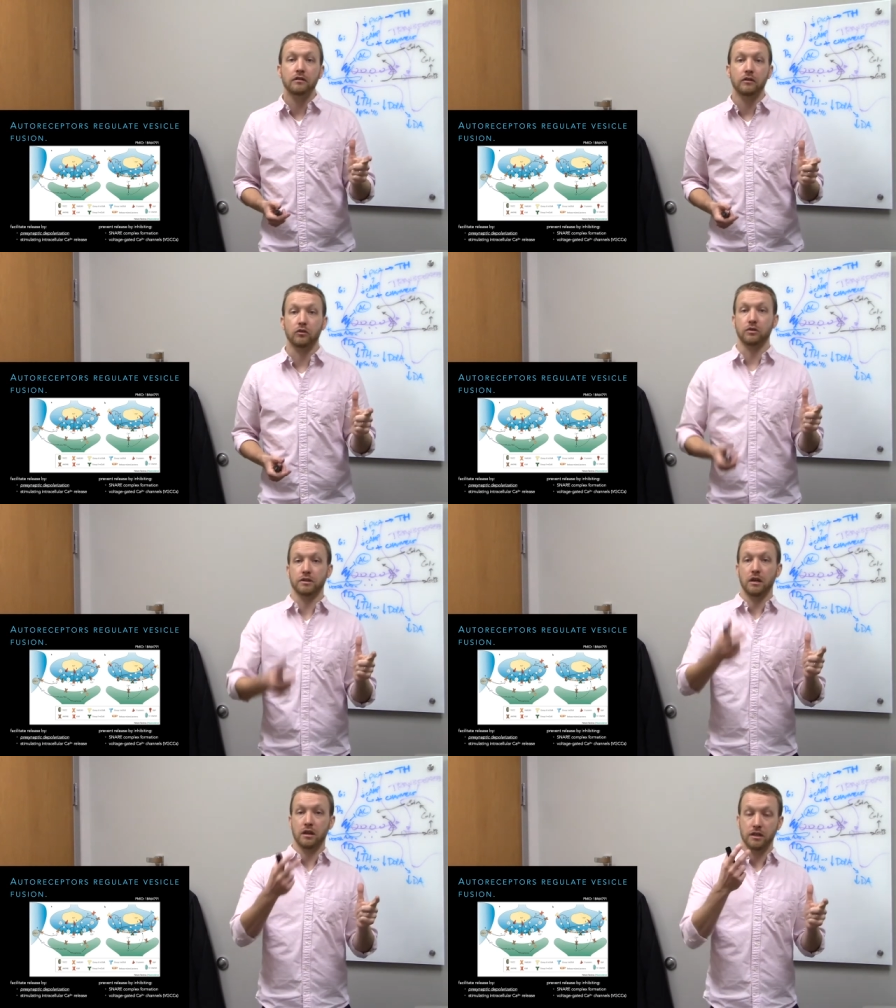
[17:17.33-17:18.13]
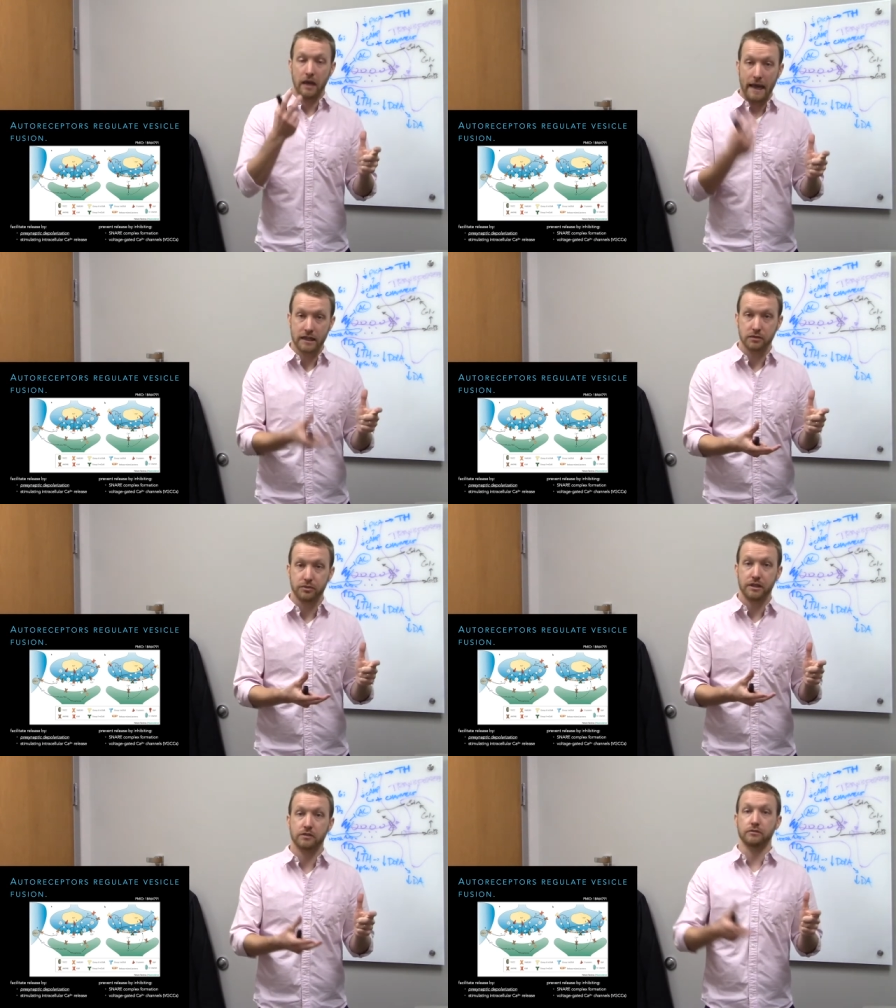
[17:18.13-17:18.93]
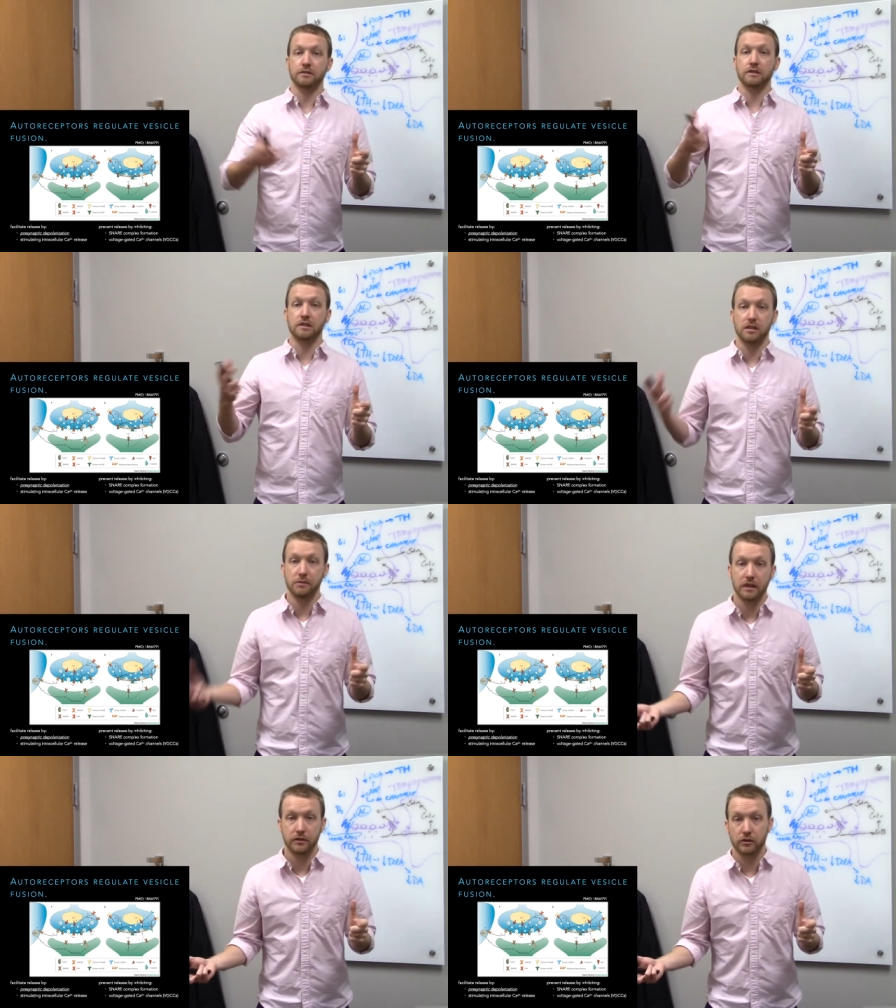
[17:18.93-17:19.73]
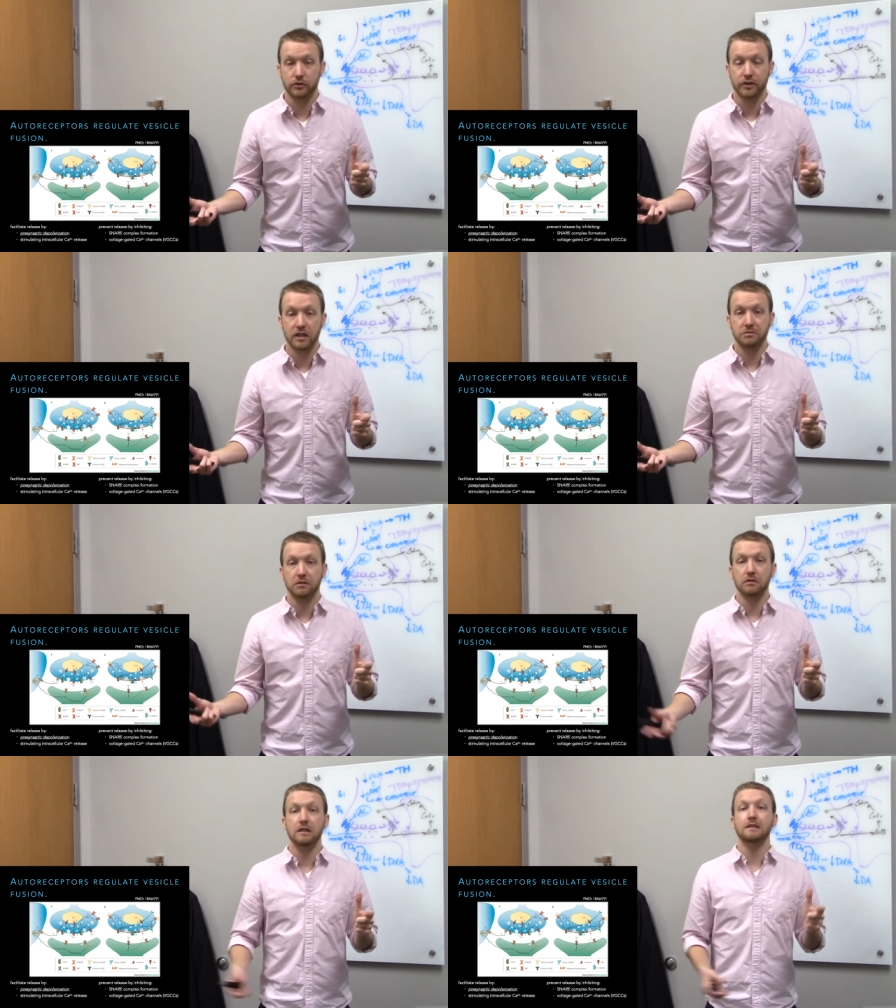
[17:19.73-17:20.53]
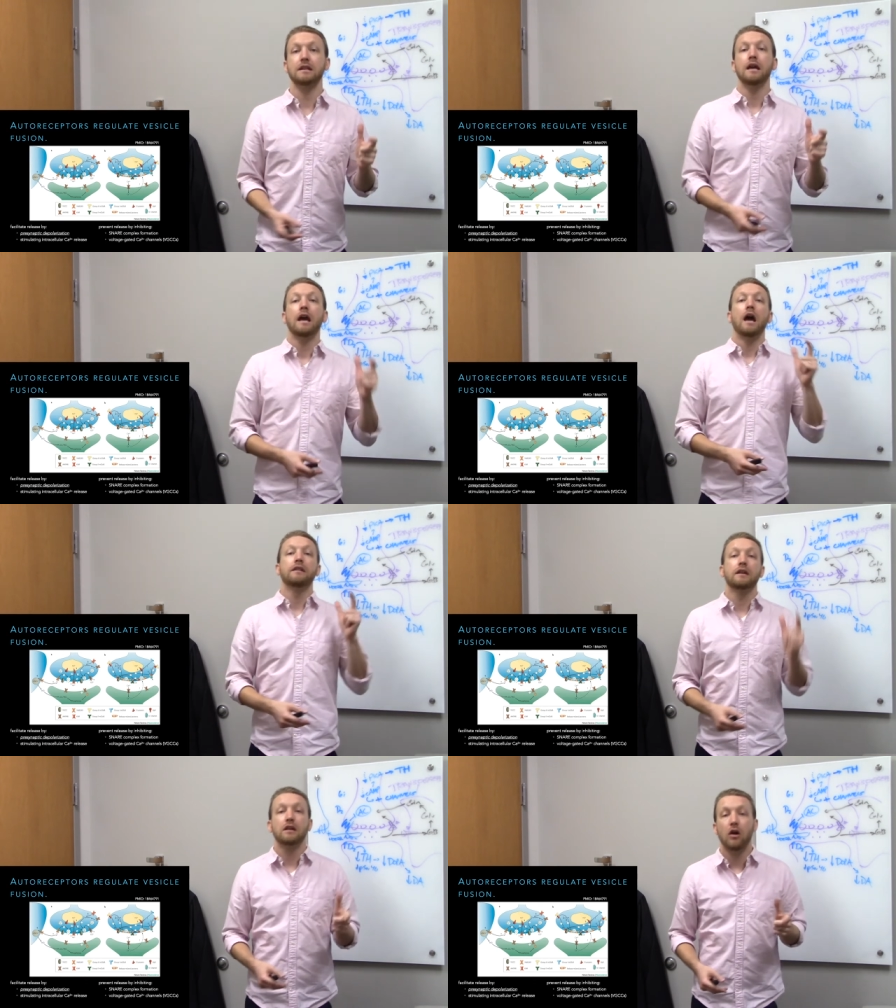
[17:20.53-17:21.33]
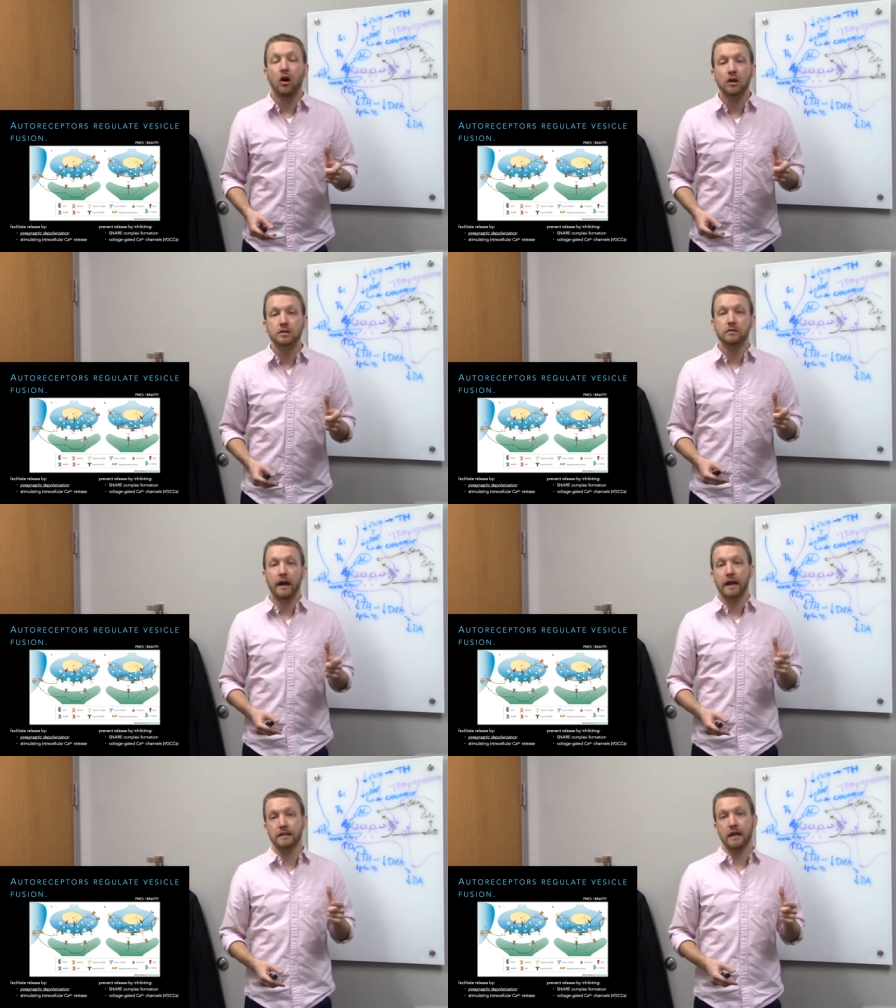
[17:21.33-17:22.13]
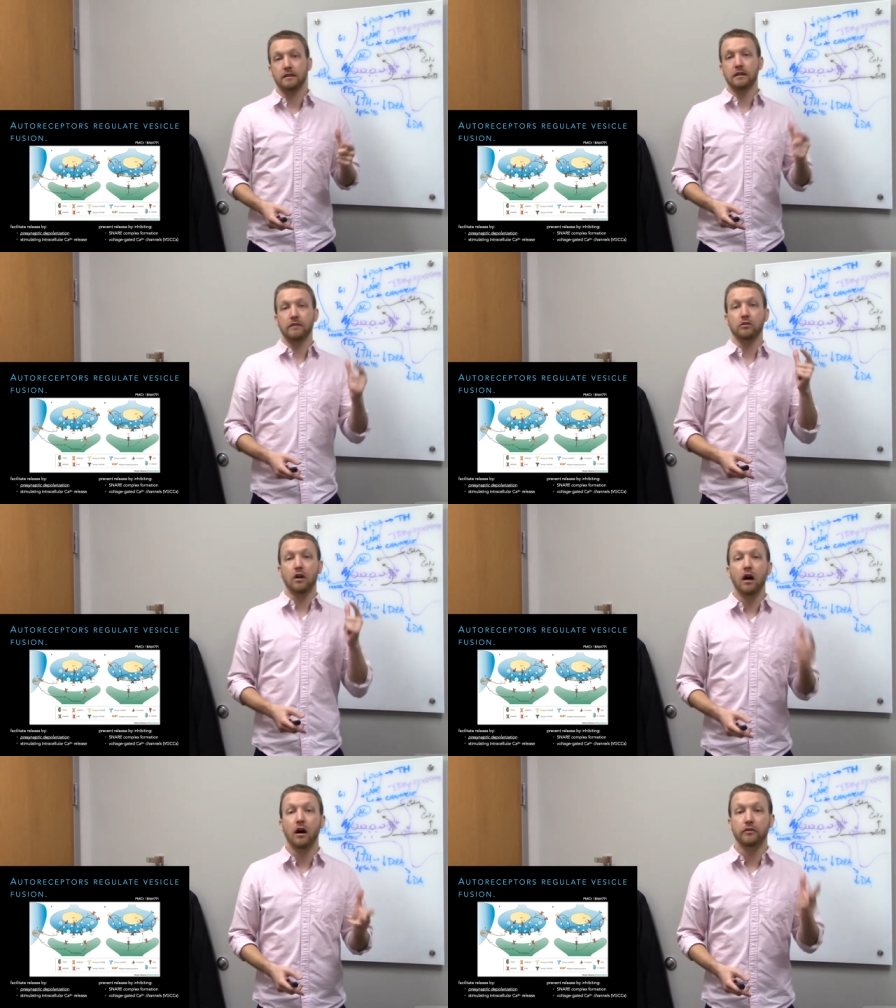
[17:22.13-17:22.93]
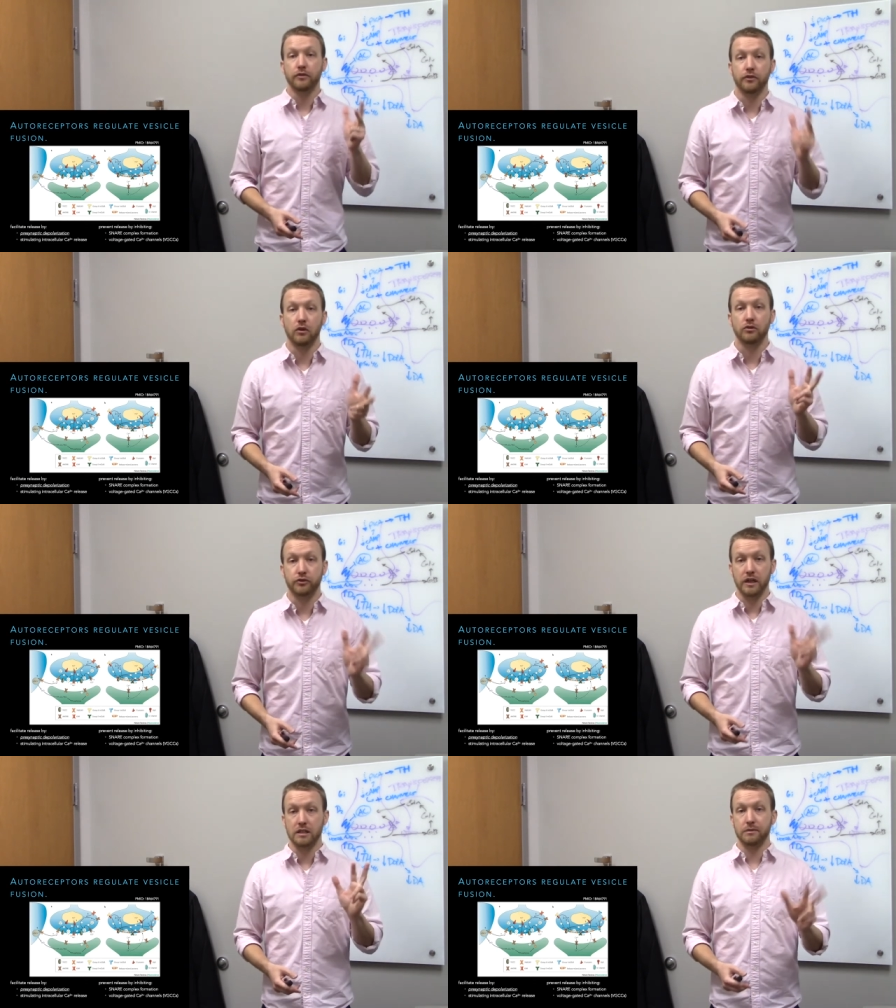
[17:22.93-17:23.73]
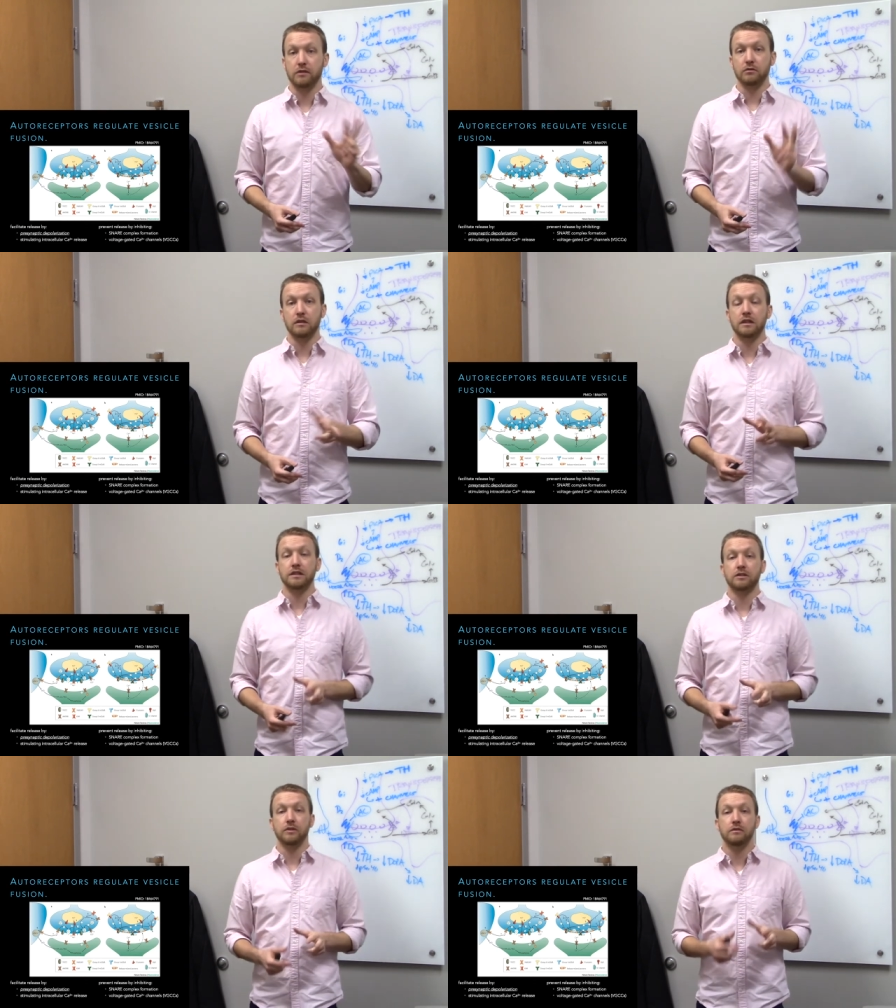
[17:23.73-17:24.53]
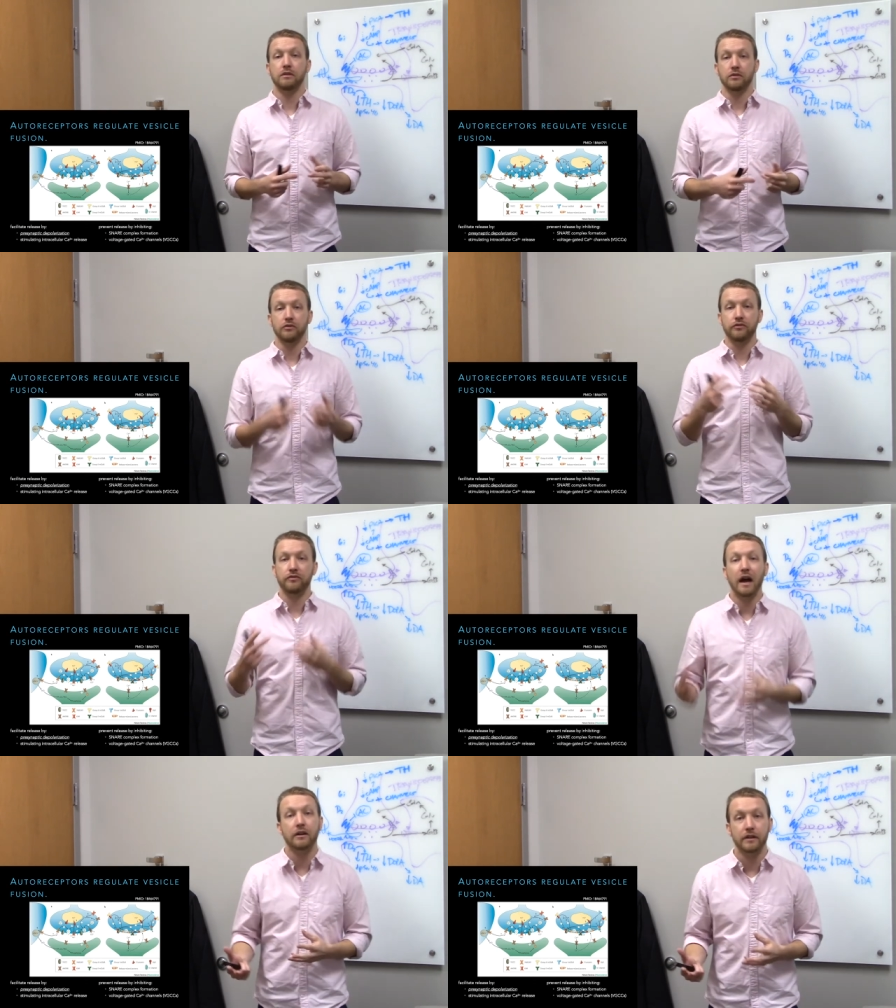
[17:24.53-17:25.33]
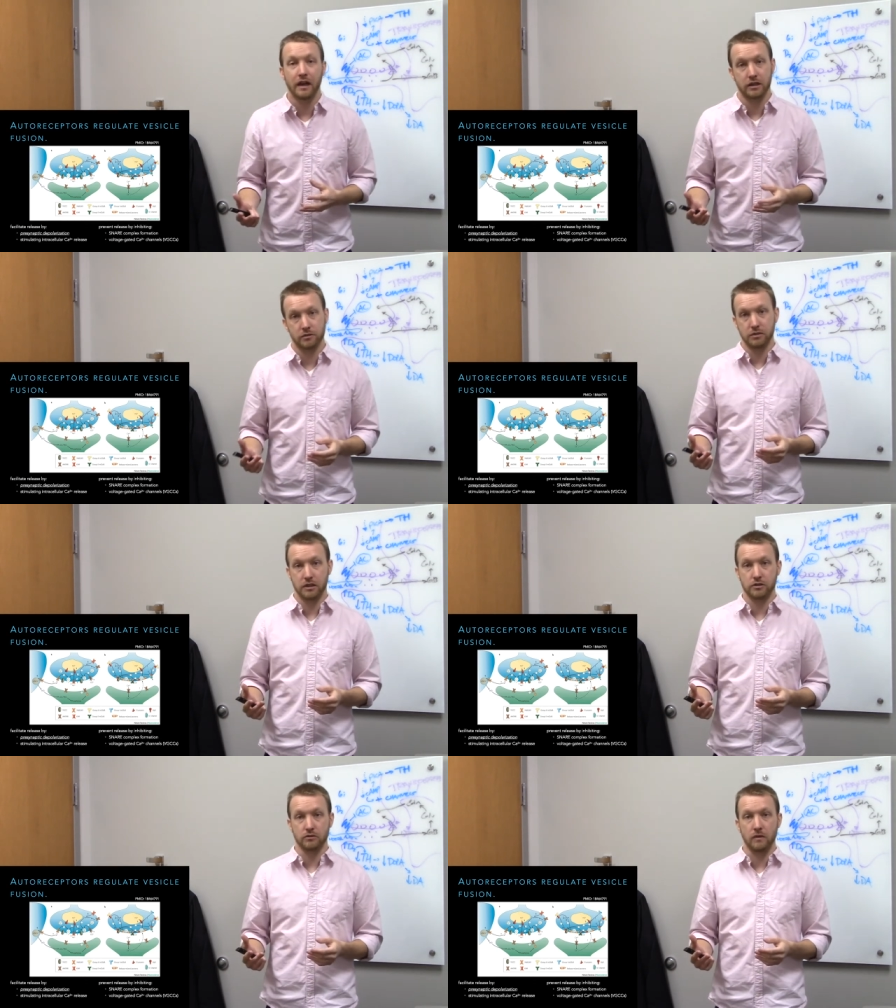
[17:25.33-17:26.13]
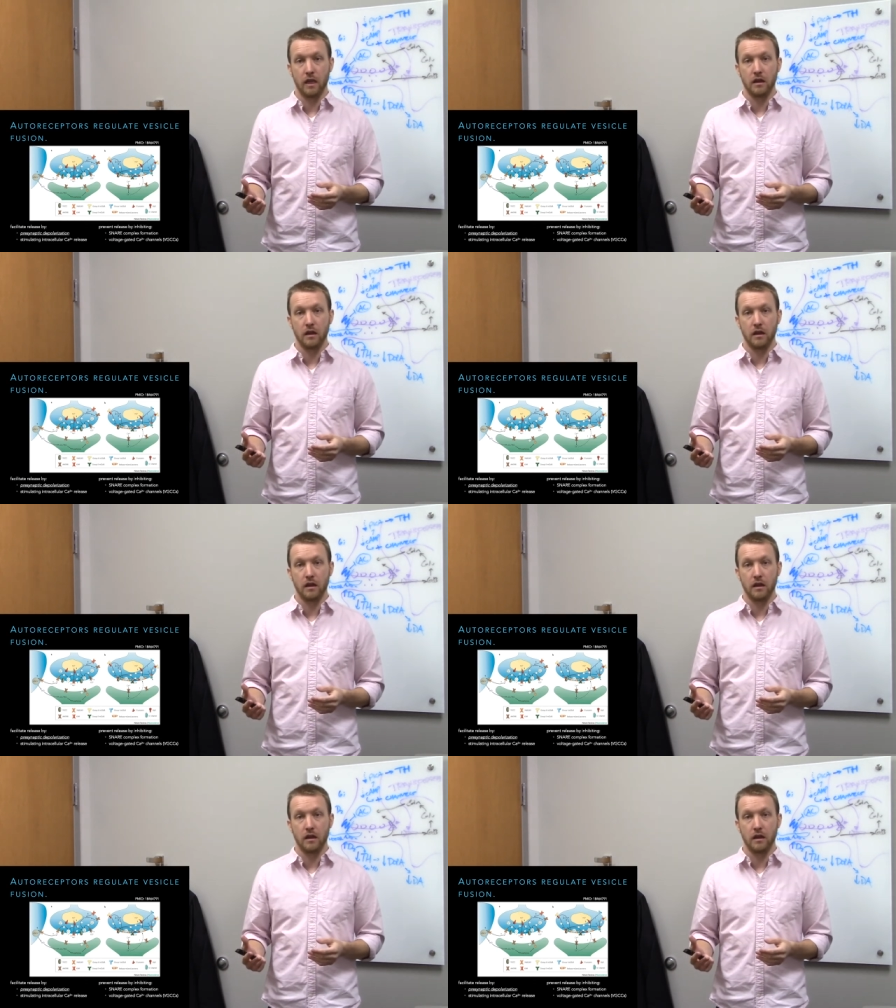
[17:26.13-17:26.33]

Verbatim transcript: Of course, action potentials stimulate neurotransmitter release, and they can also act at the level of neurotransmitter release. So even if you fire an action potential,